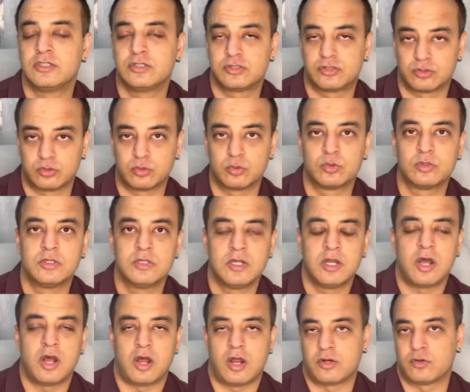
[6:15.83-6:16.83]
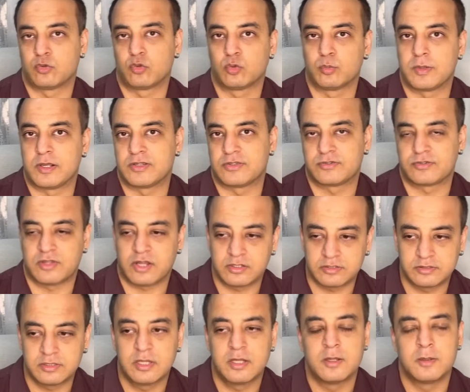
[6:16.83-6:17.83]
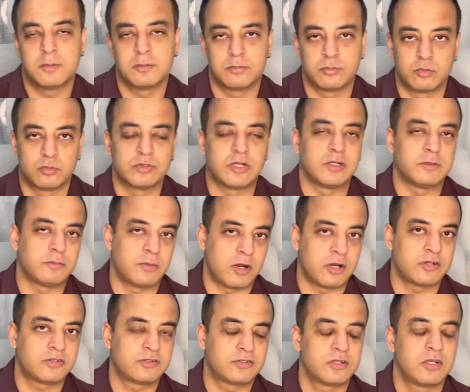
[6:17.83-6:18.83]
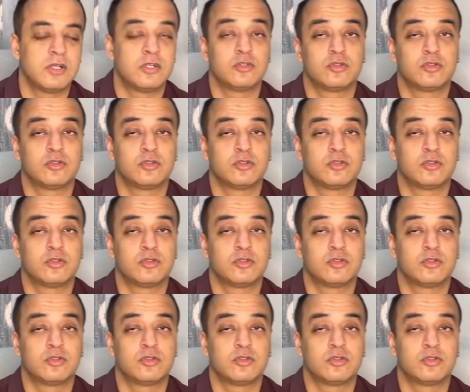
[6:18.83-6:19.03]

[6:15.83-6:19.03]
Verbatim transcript: through are ruled by Sun, Moon and Mars.